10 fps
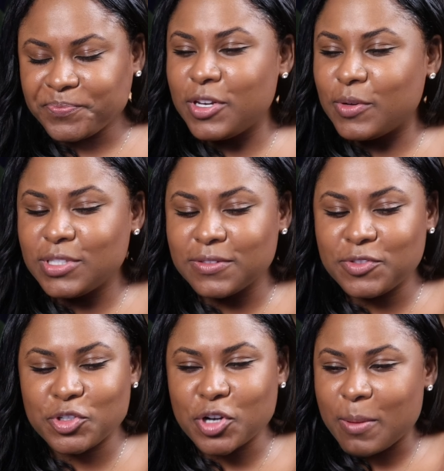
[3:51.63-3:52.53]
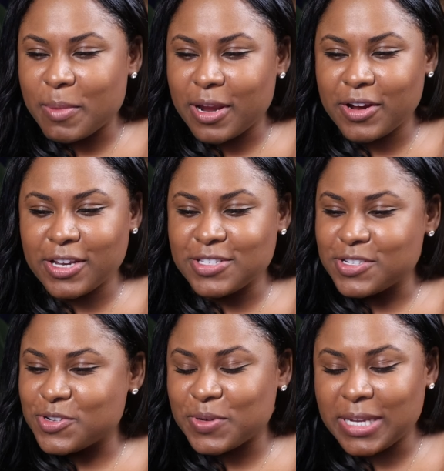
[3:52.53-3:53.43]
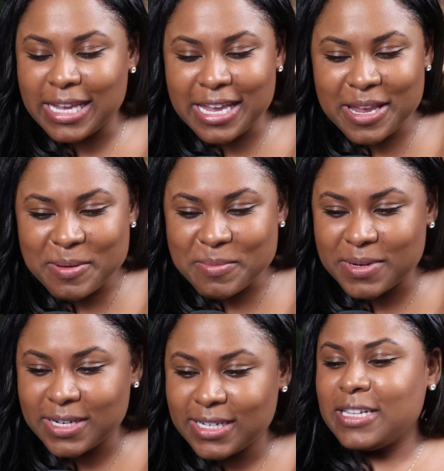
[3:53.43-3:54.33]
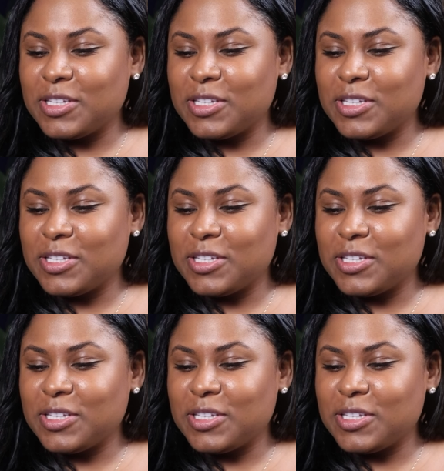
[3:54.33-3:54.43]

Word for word: with notes of strawberries and cream,